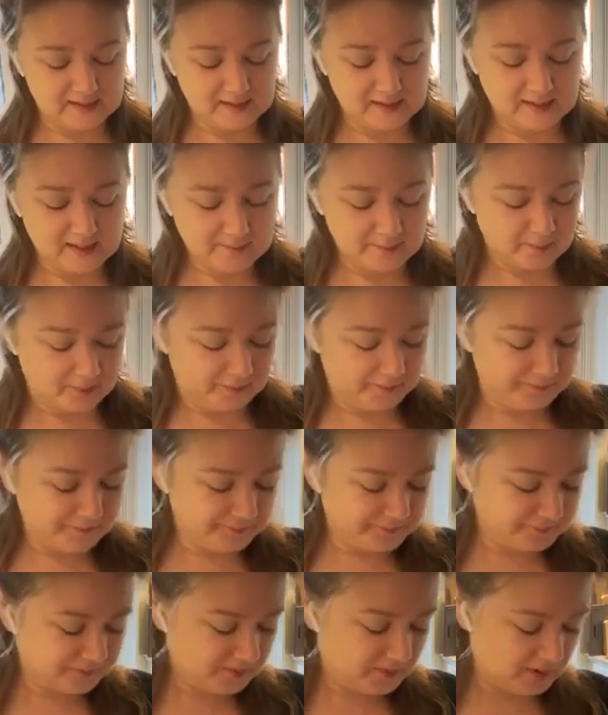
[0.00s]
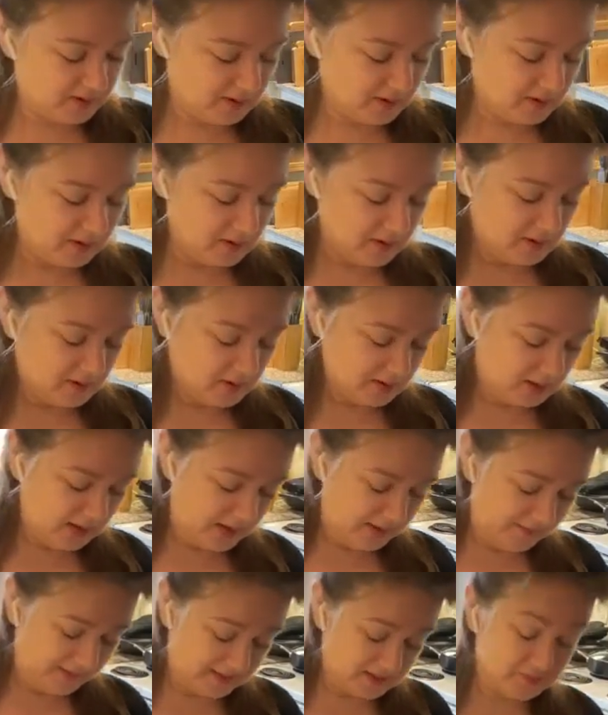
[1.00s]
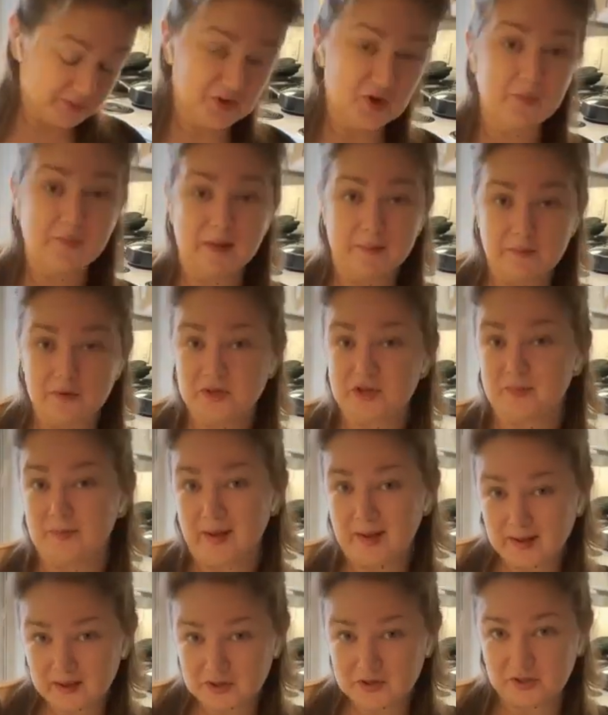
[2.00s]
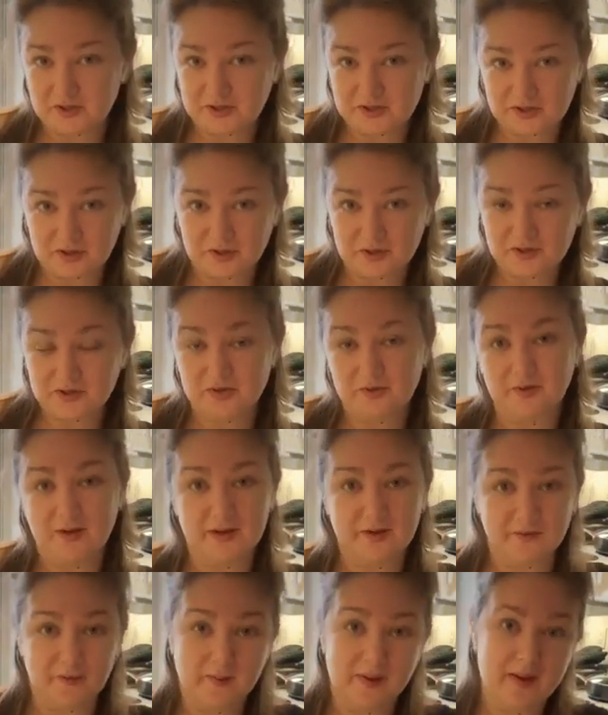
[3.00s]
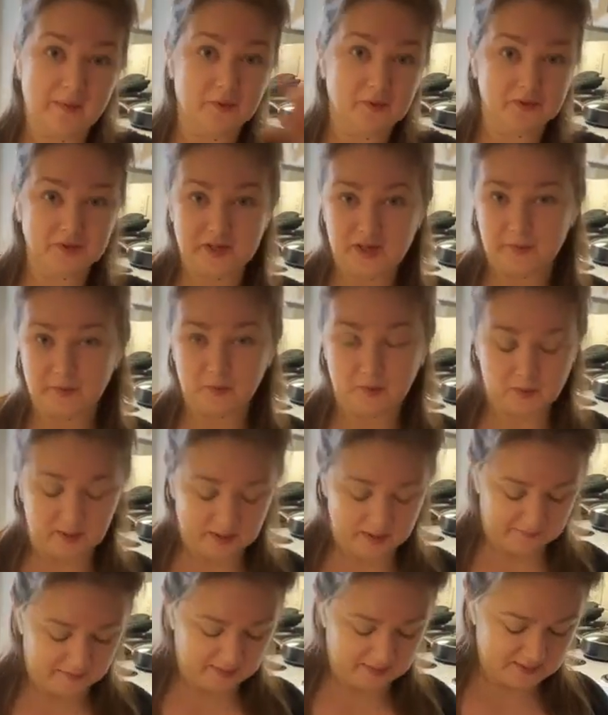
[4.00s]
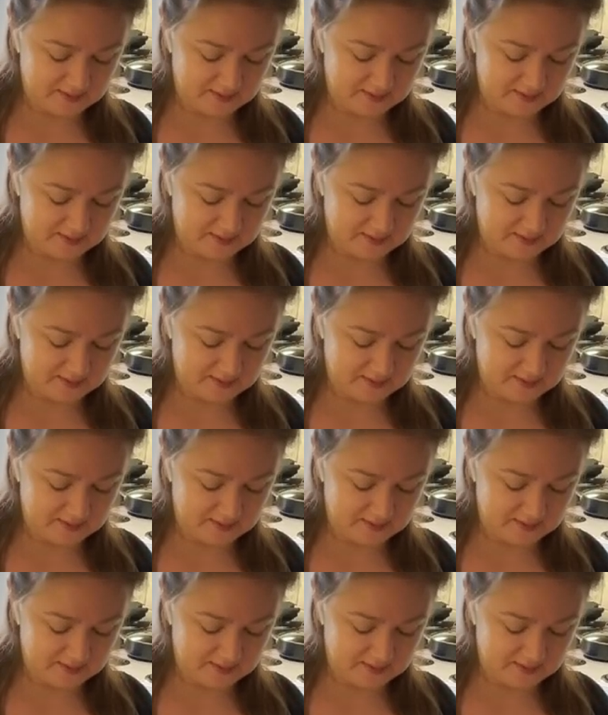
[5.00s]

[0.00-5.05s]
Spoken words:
And then in April, that's when your membership actually starts. So you get it from April to April